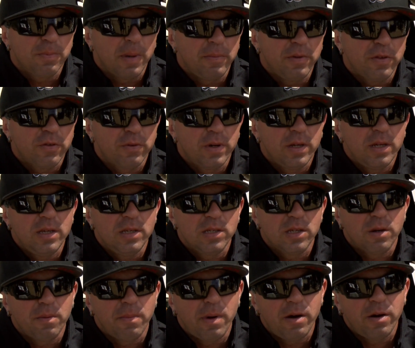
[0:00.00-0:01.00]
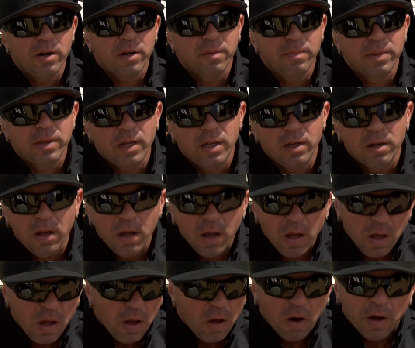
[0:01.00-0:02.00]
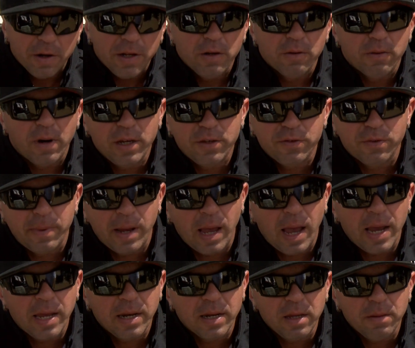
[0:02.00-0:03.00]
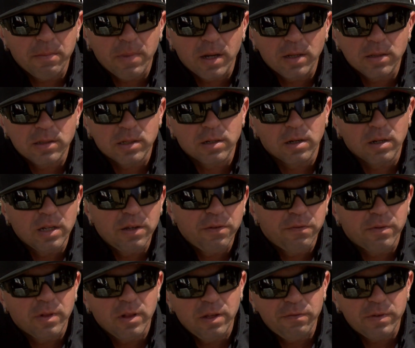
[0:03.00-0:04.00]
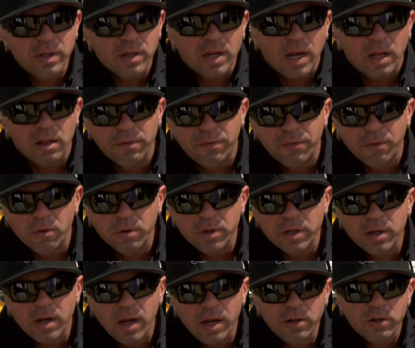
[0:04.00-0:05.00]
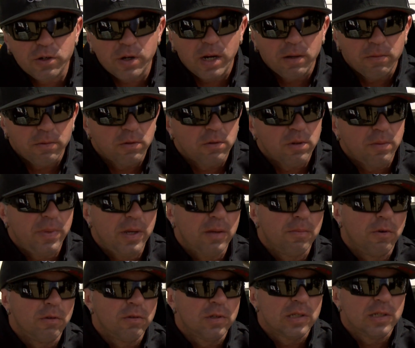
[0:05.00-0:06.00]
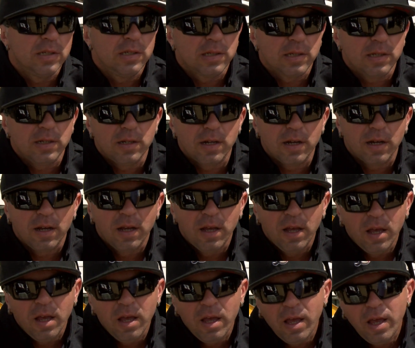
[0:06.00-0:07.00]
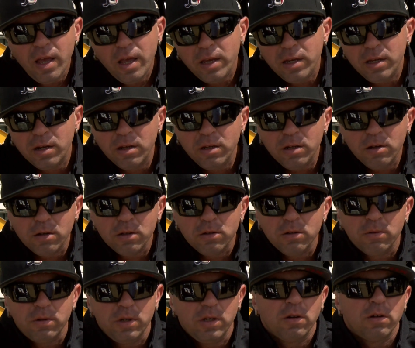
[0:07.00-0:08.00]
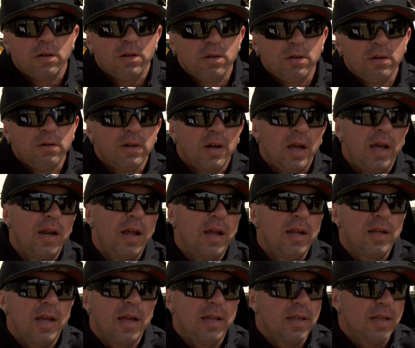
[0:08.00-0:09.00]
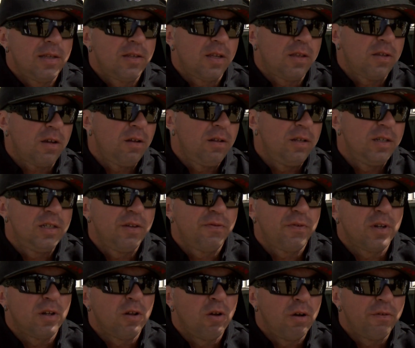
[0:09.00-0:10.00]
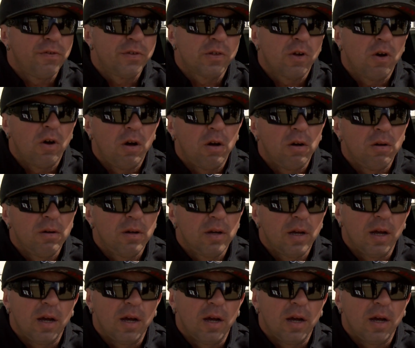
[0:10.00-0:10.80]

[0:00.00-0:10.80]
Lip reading: maybe 3 years in America, but then I didn't race for about 18 months, and I lived in California and trained with all the big monsters, and you got to do what you got to do, and it's a totally different lifestyle.